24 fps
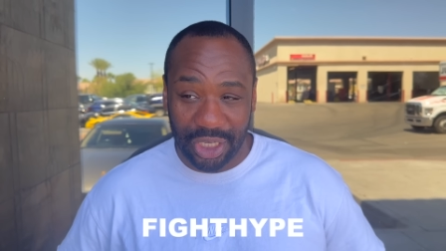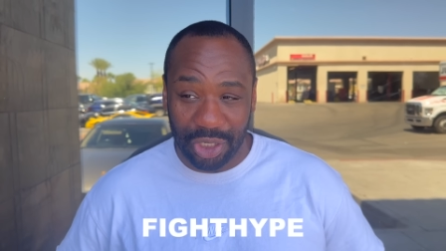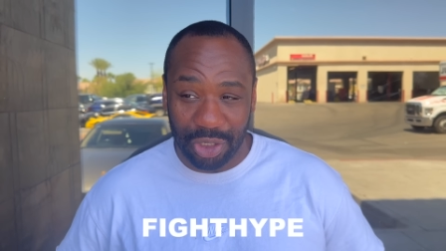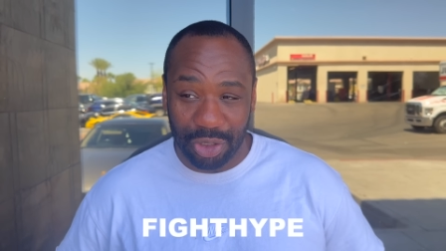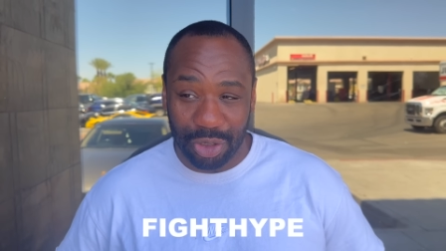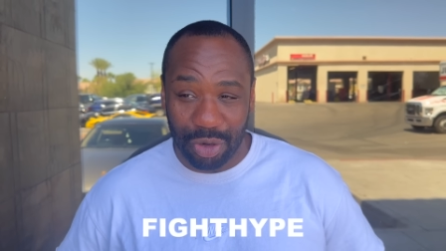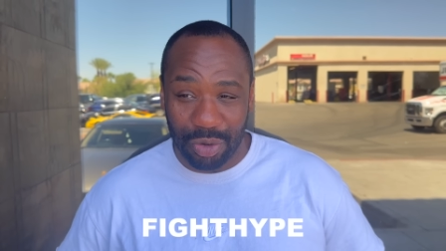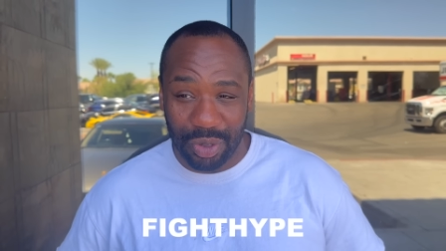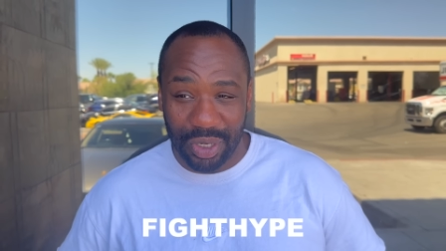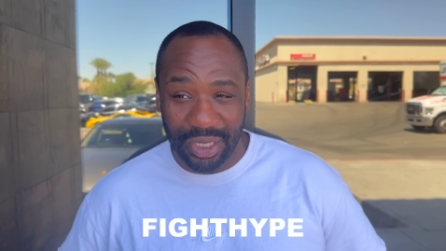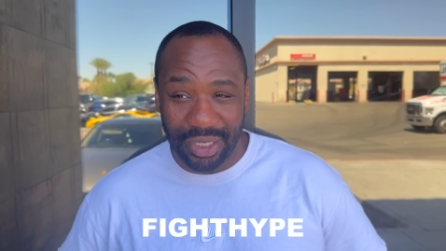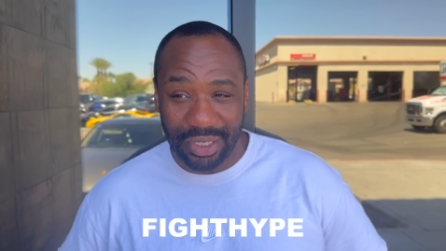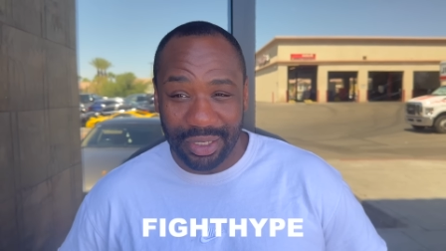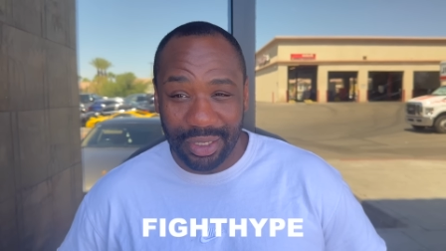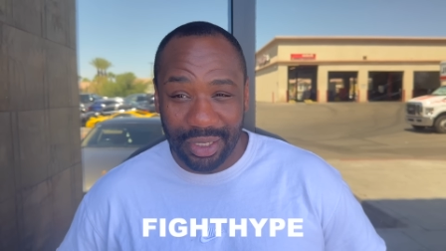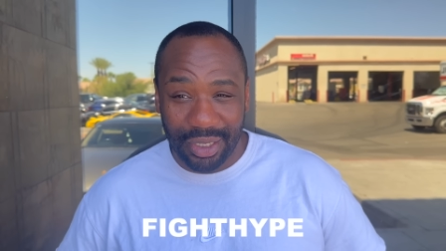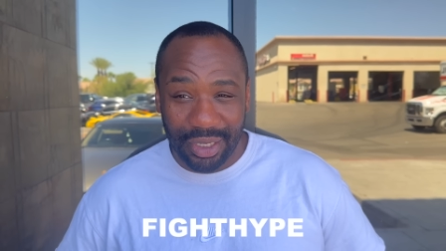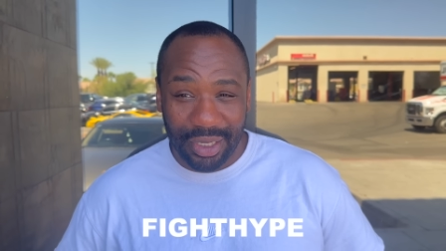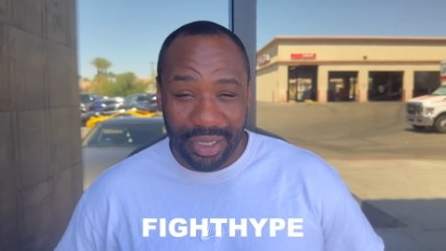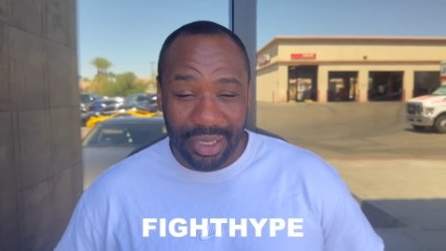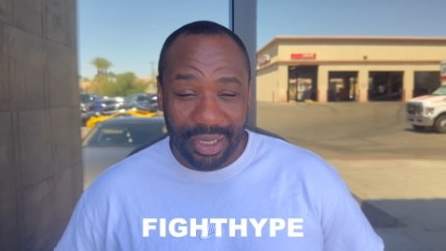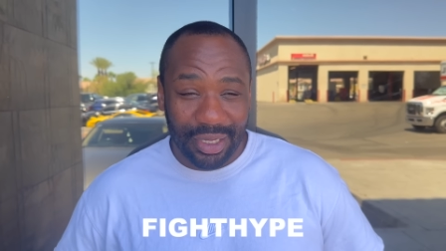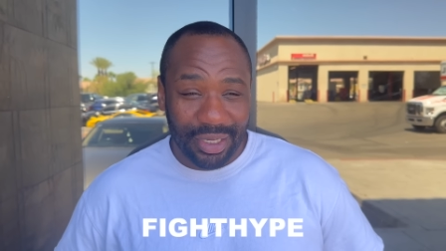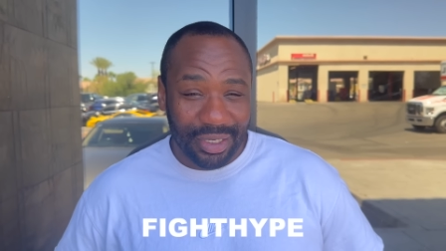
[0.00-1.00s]
you know what,
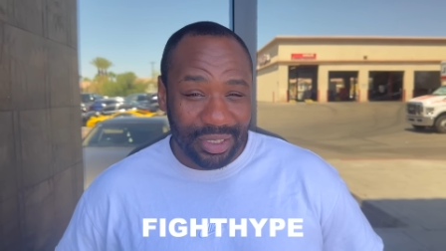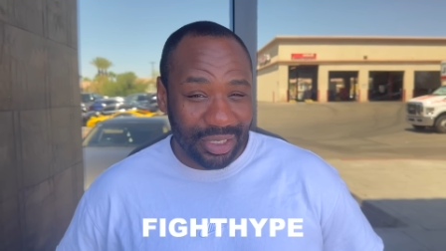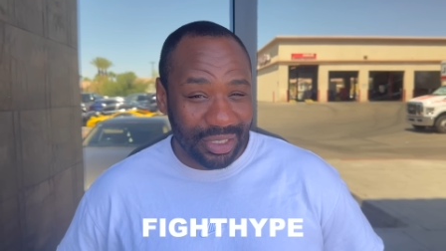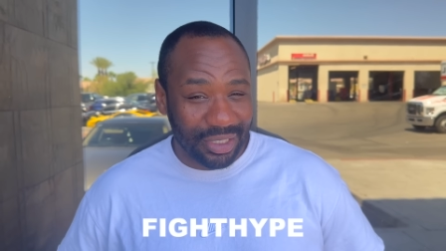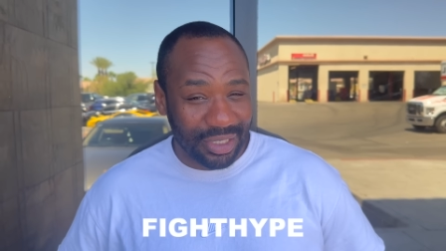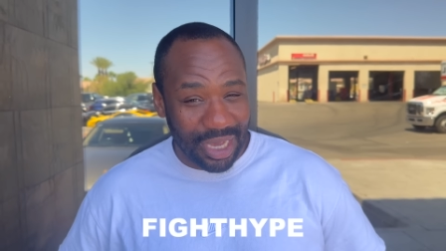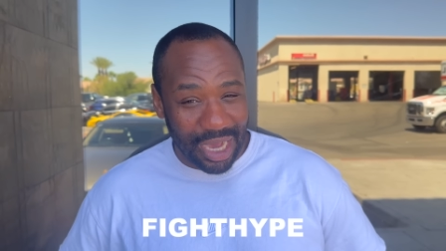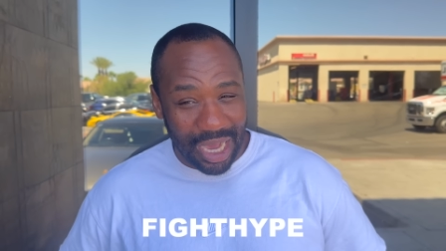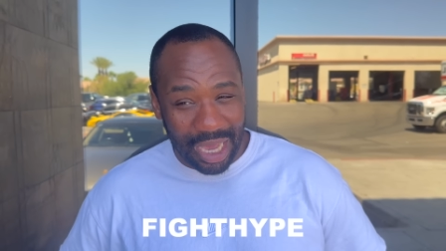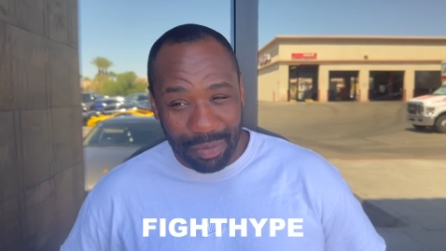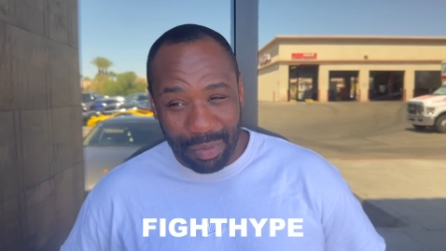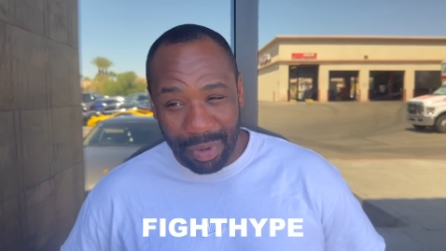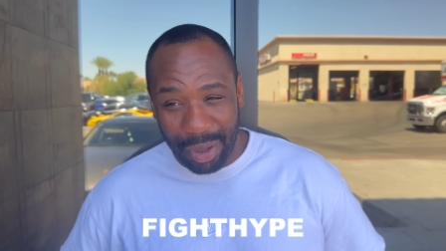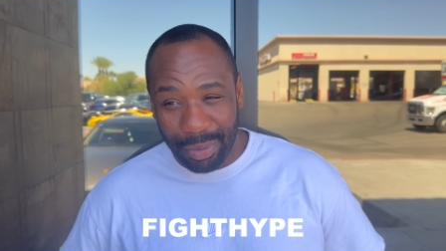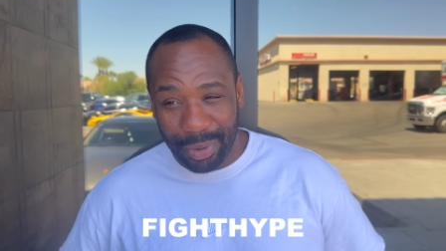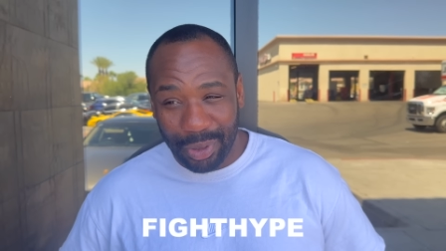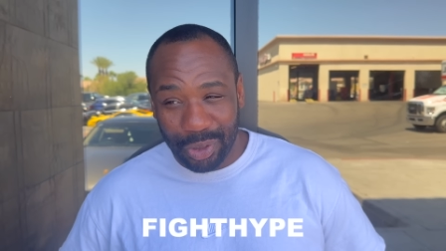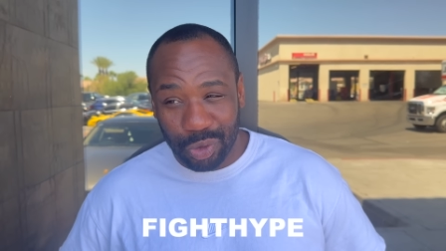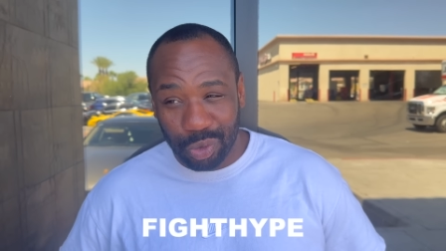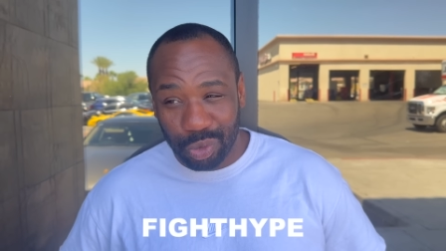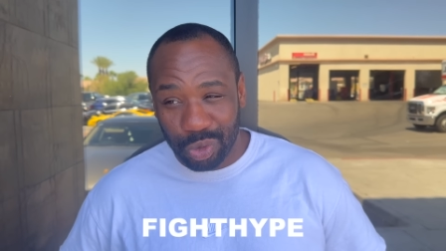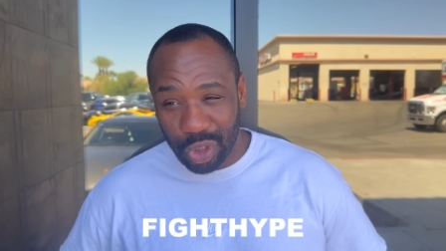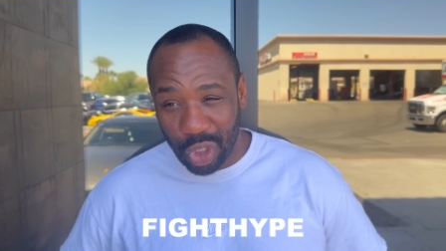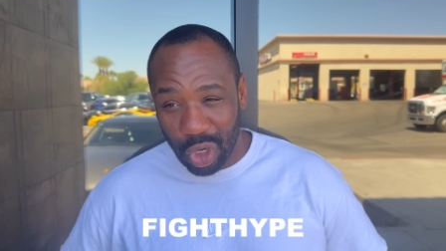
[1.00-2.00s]
this guy may be
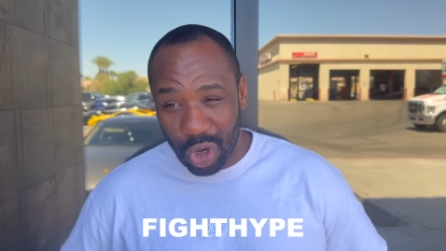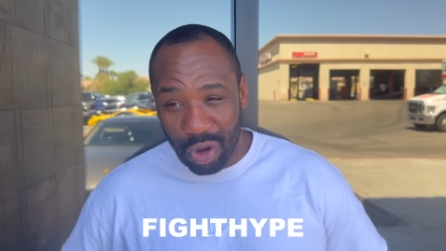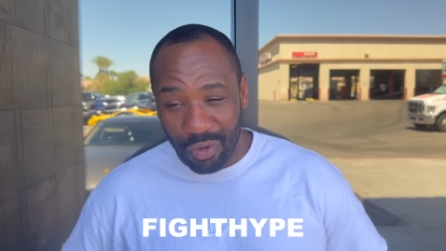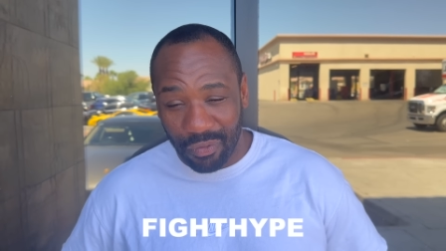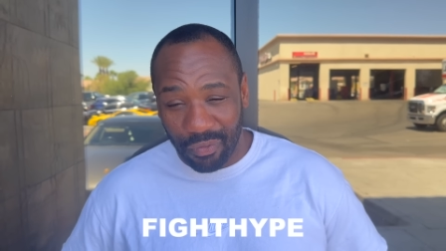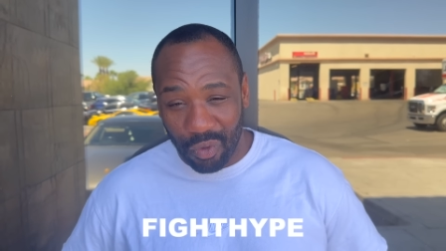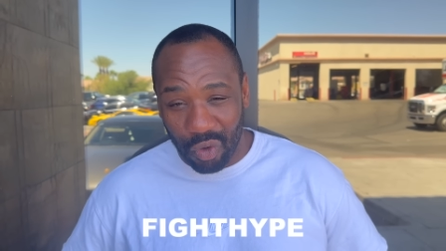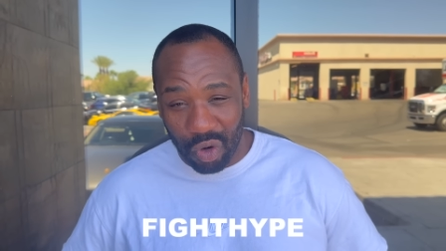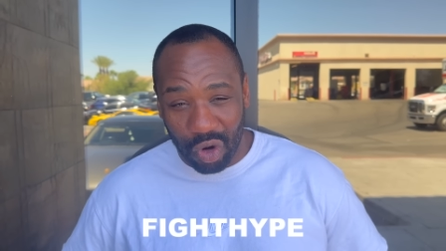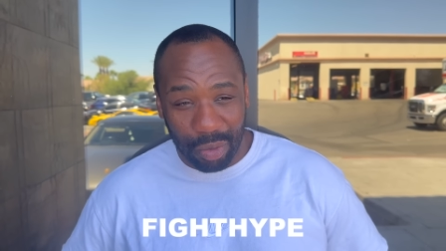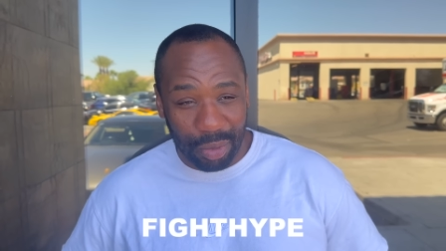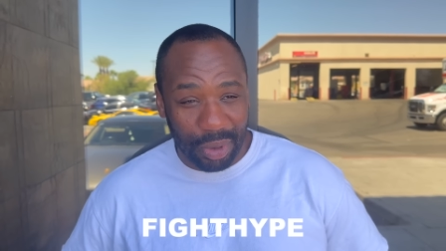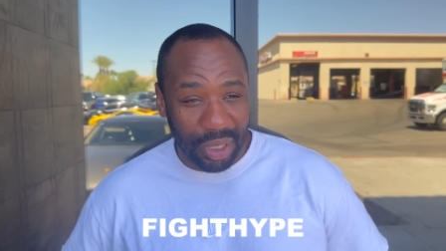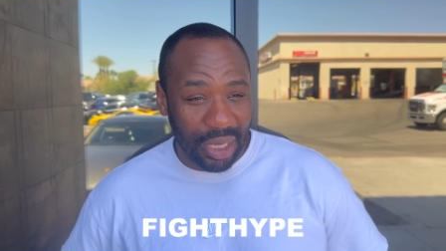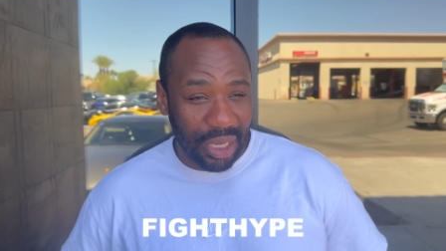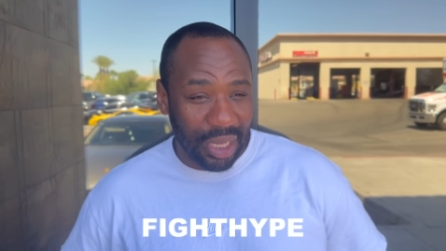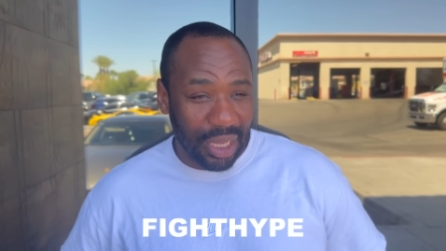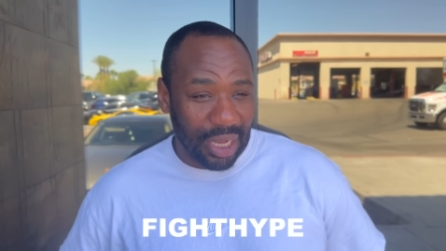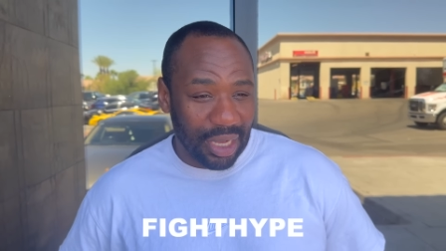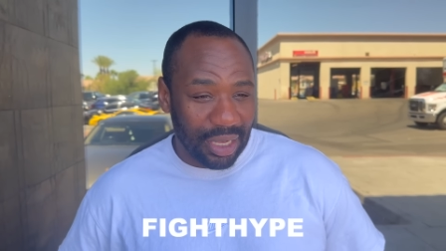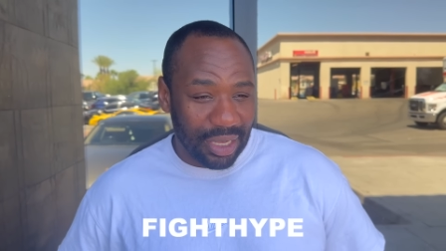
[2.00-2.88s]
too tall for him.